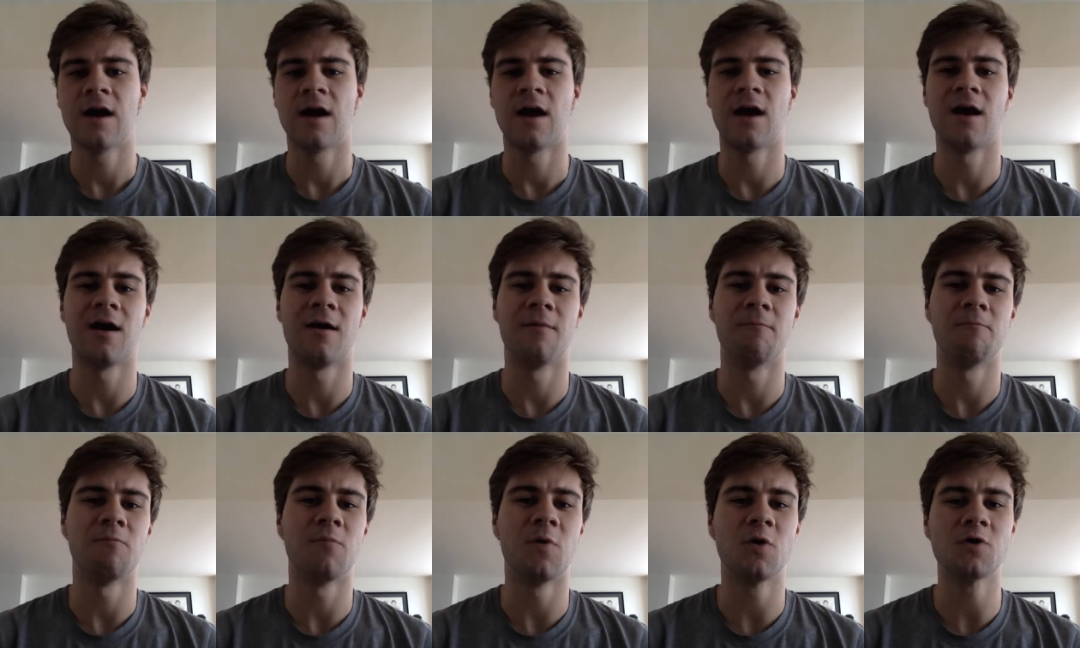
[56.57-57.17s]

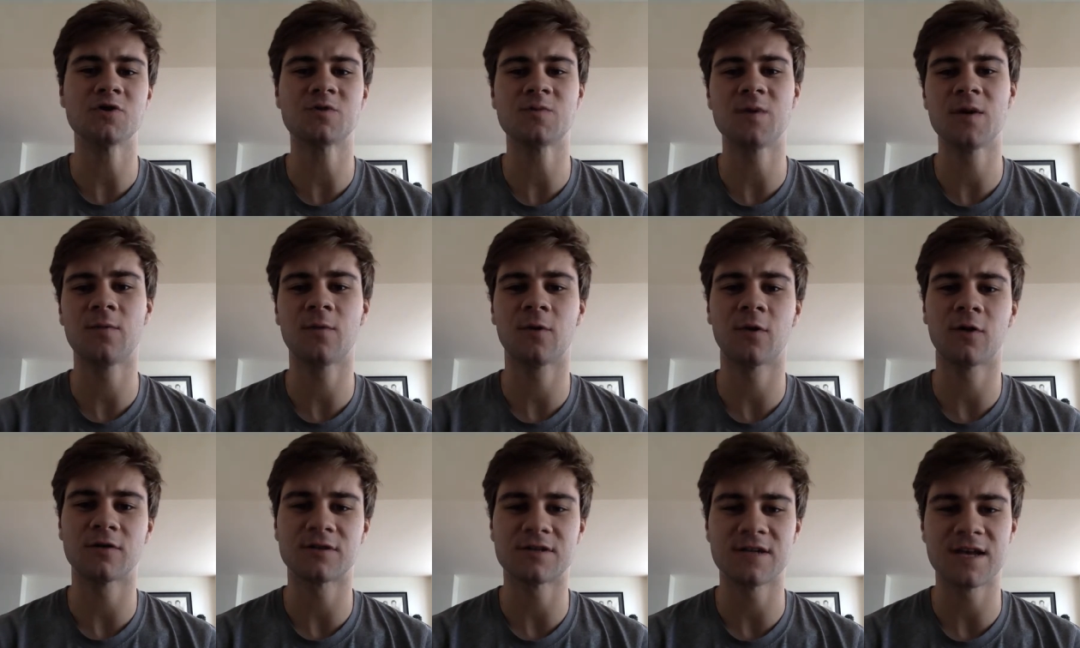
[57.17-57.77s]
Most
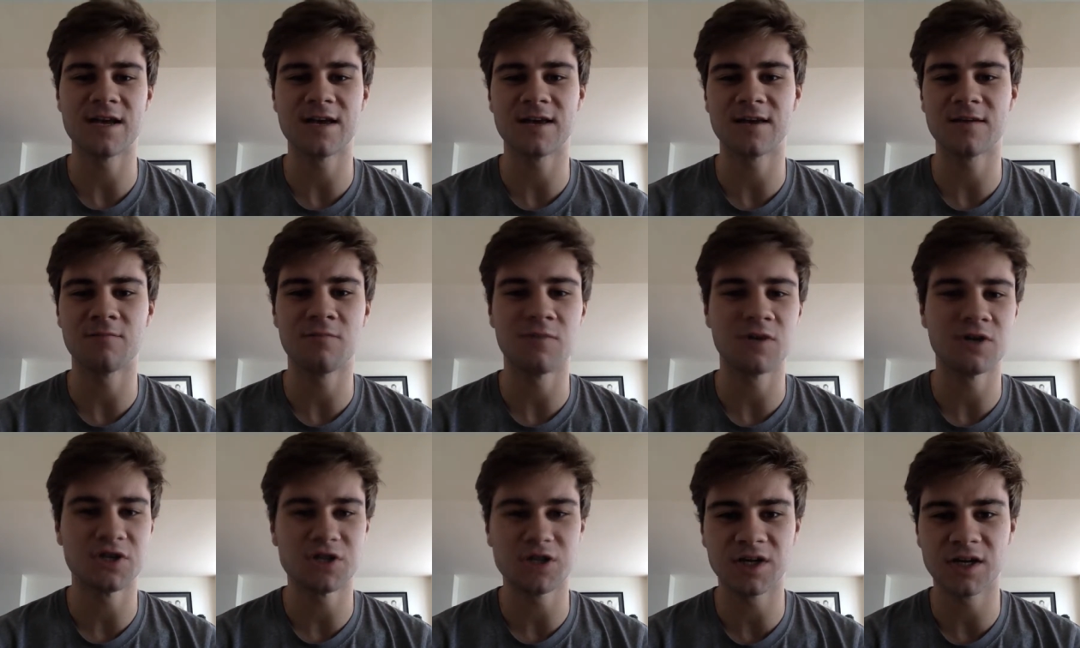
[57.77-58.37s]
people are
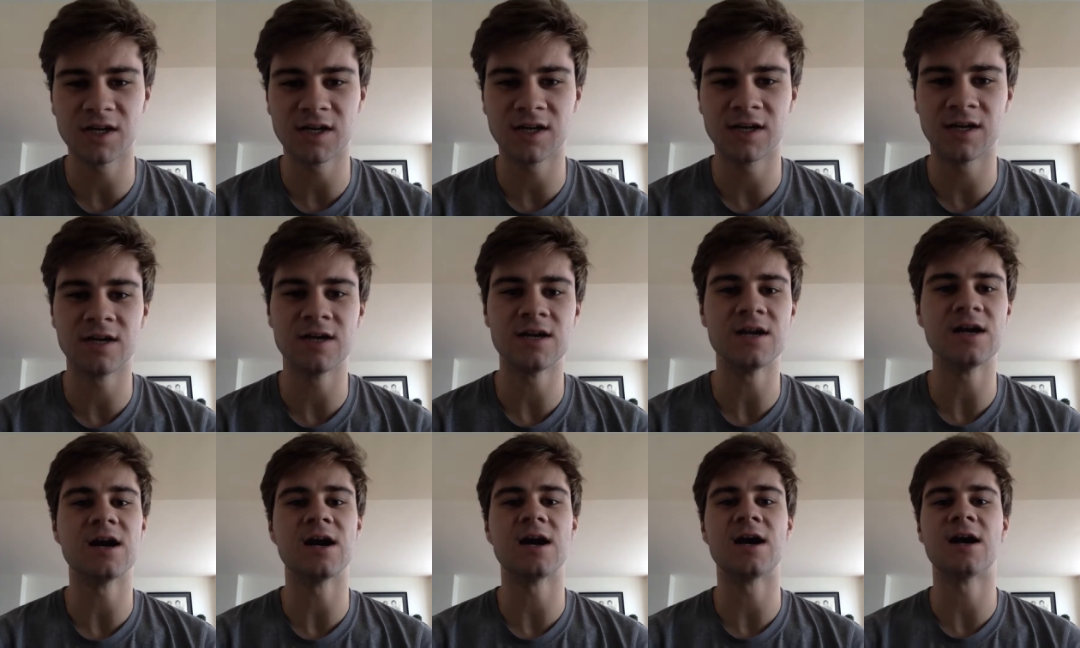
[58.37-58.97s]
taking
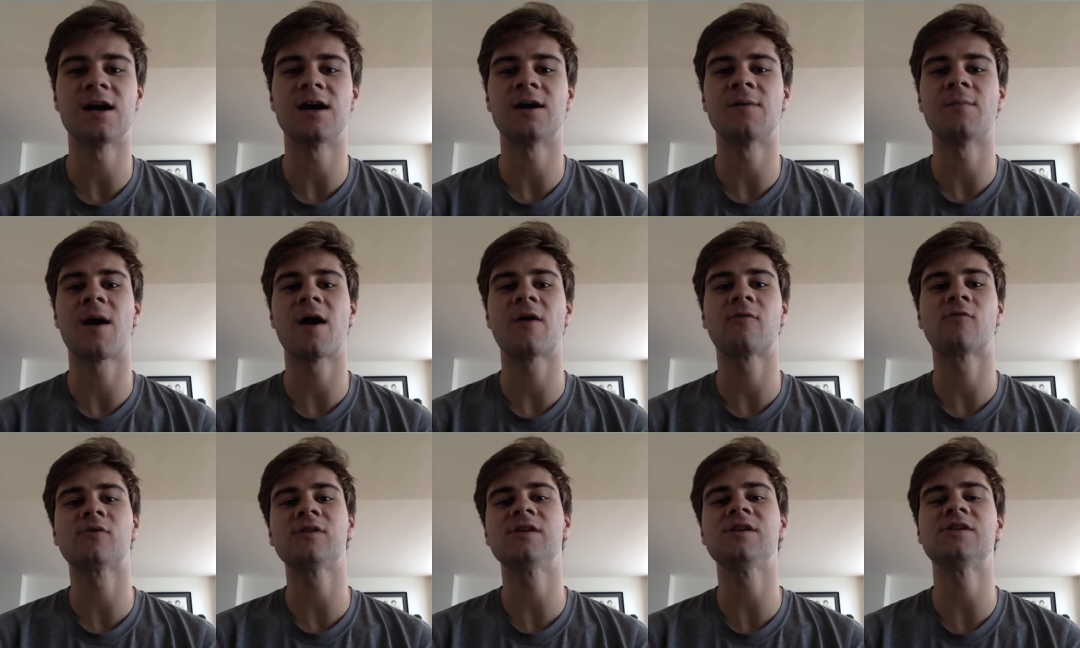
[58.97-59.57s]
Michigan.
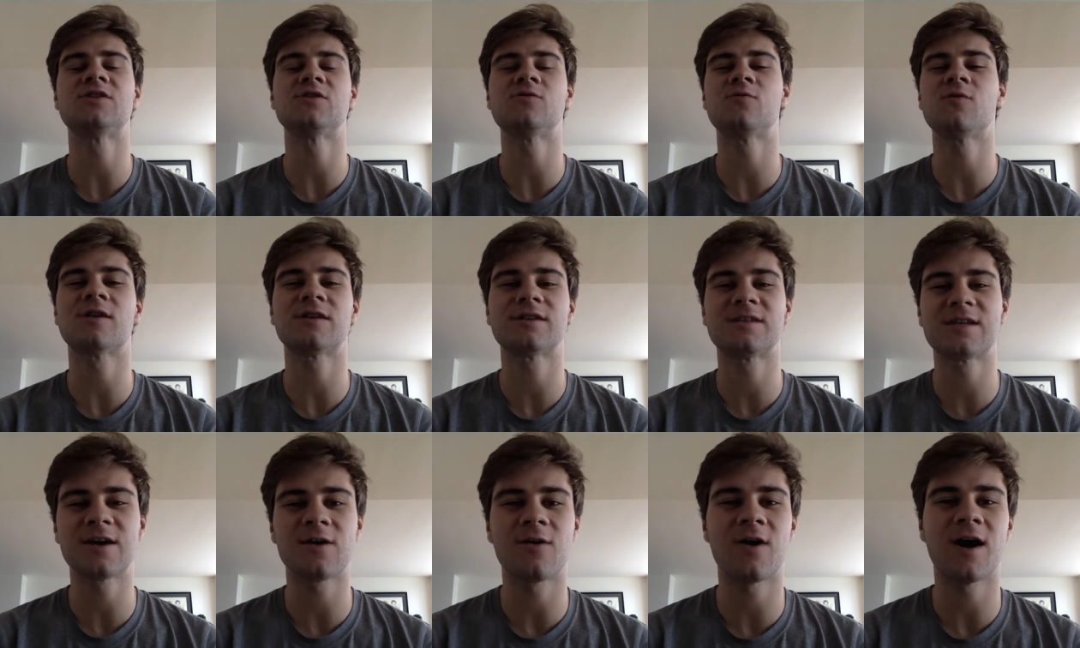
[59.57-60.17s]
I really do
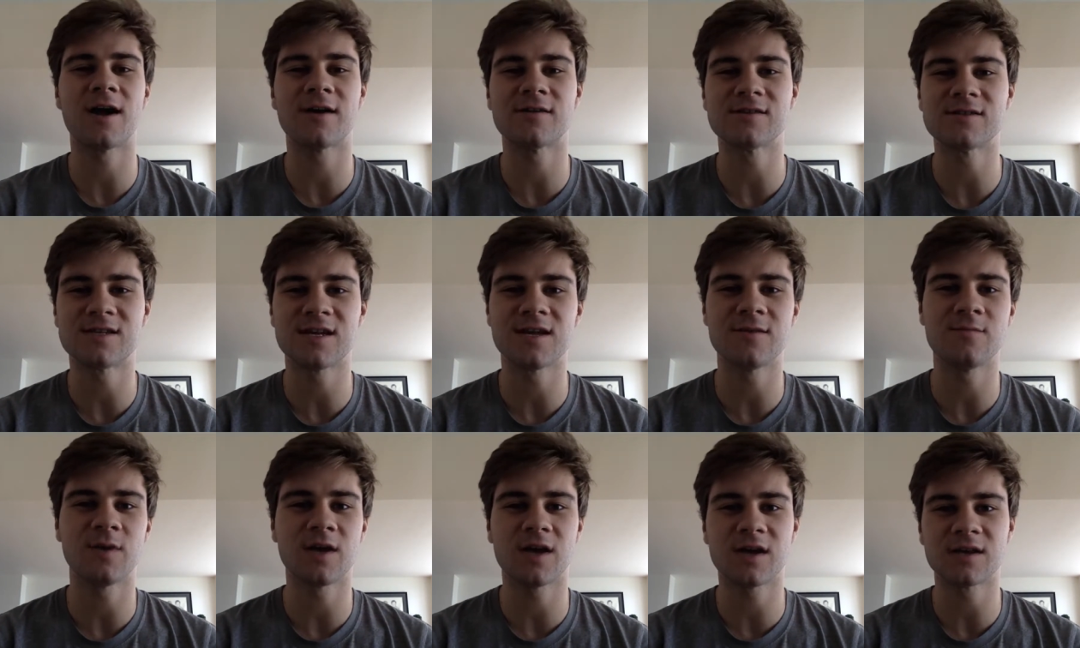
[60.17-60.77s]
want to take Ohio
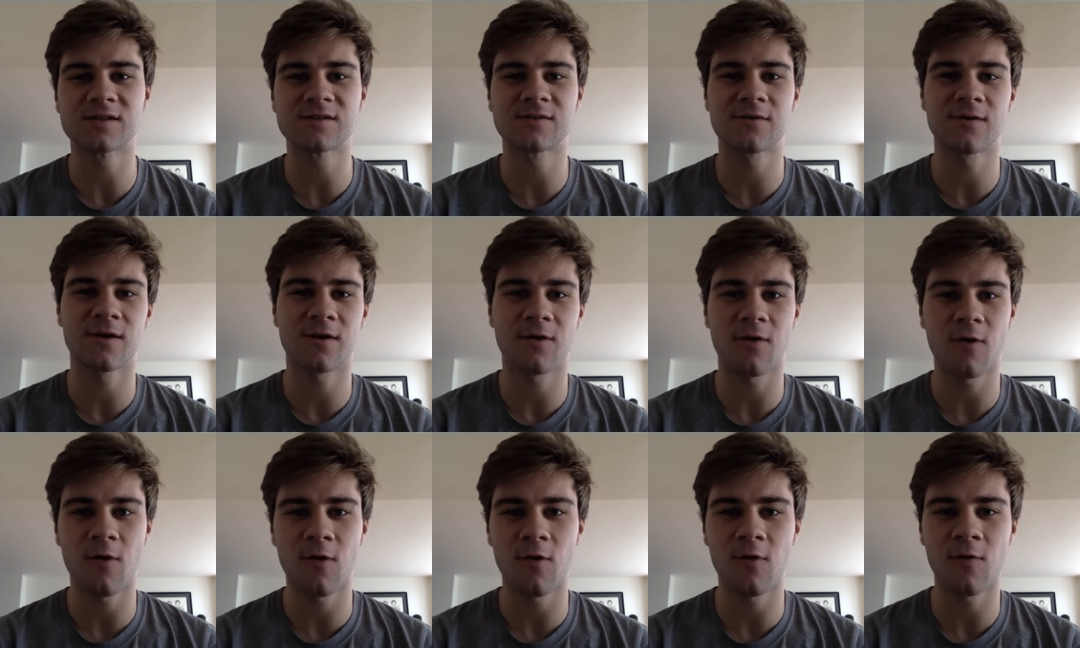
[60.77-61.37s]
State because they're
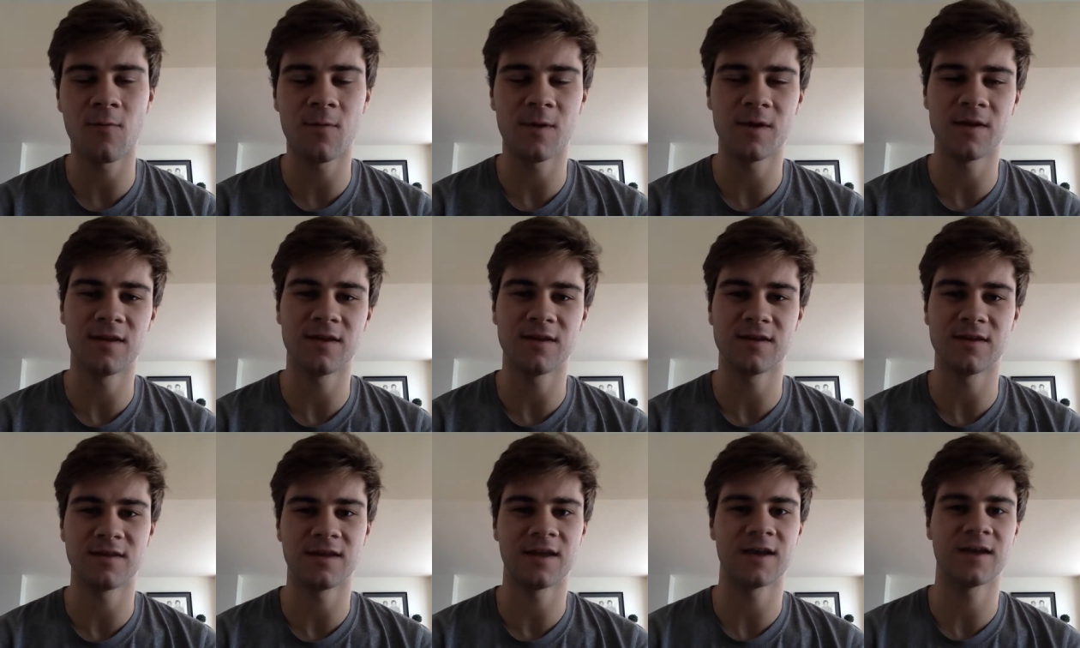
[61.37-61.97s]
at home
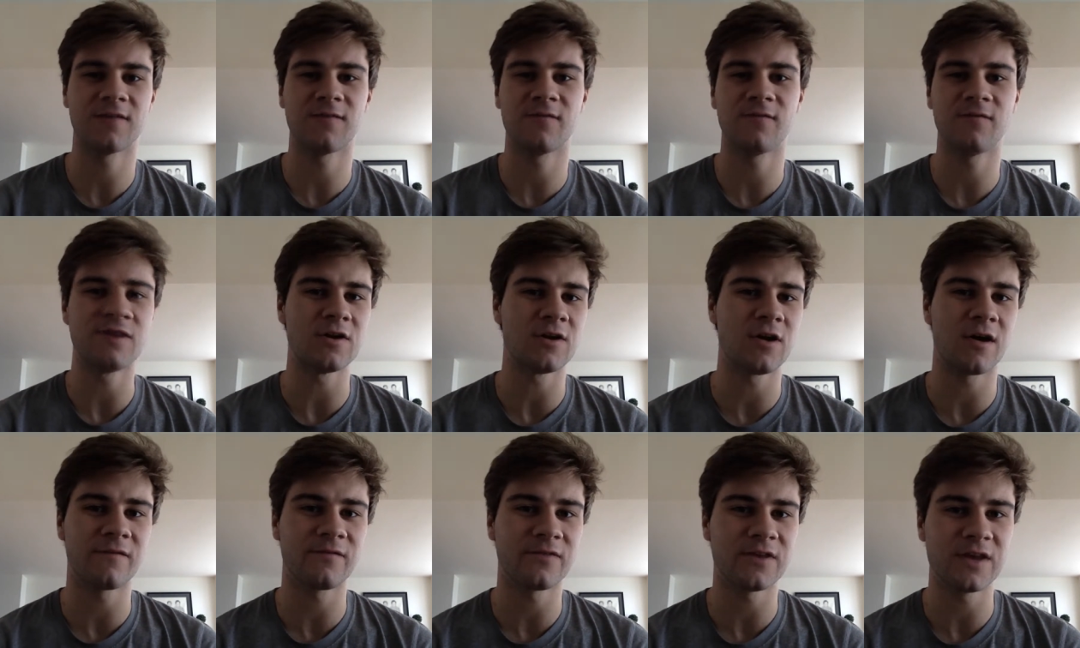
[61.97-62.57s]
and they could
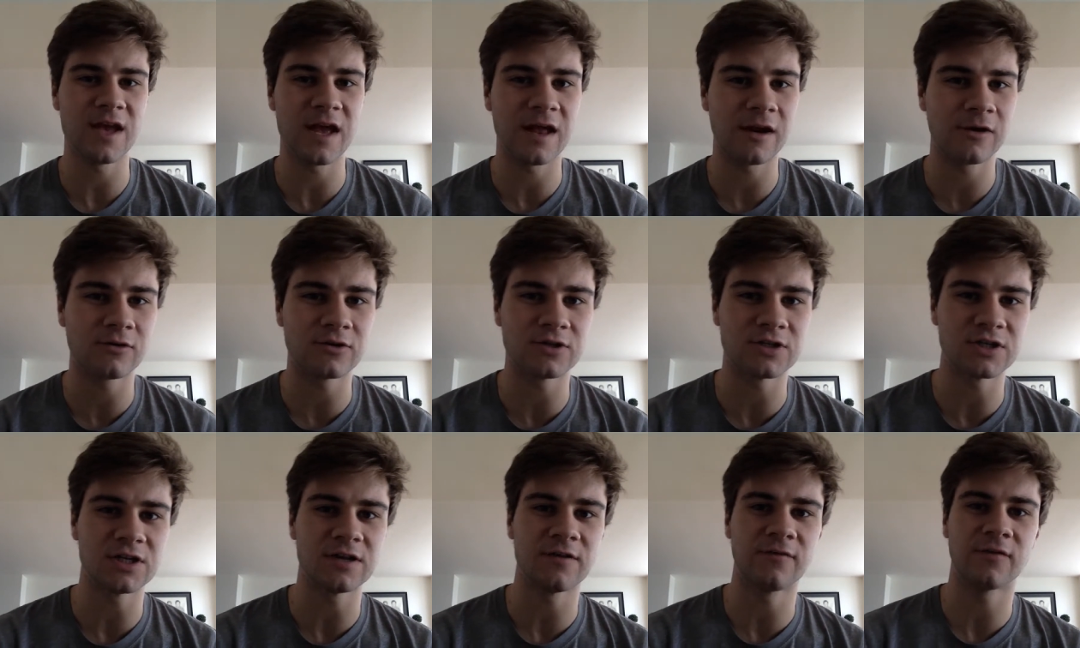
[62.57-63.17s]
feed off the
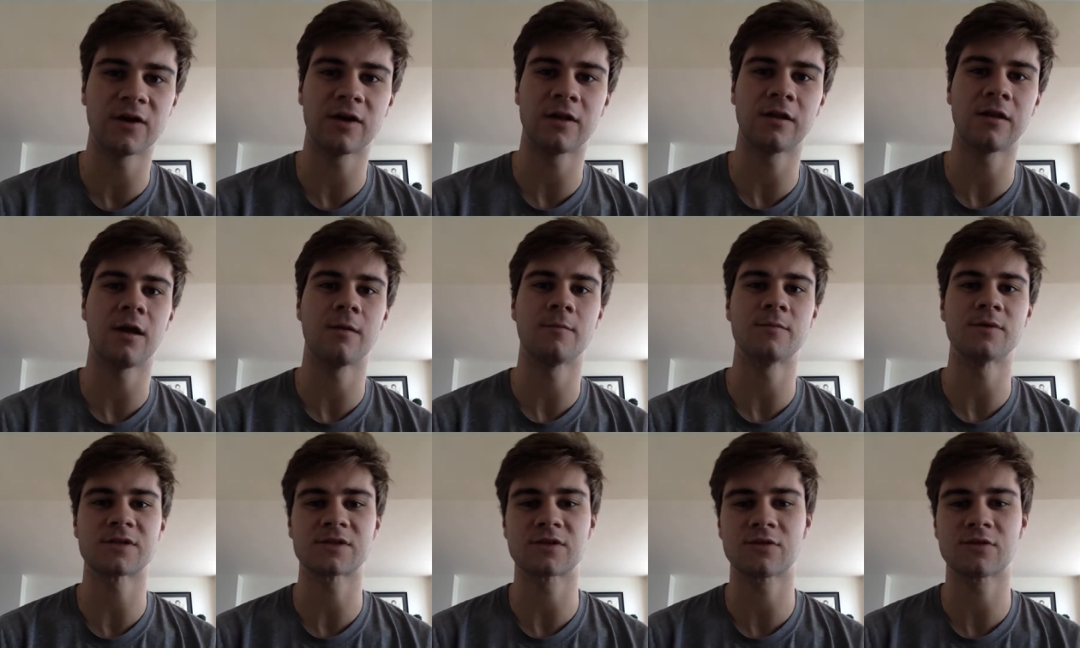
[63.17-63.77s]
energy of a Columbus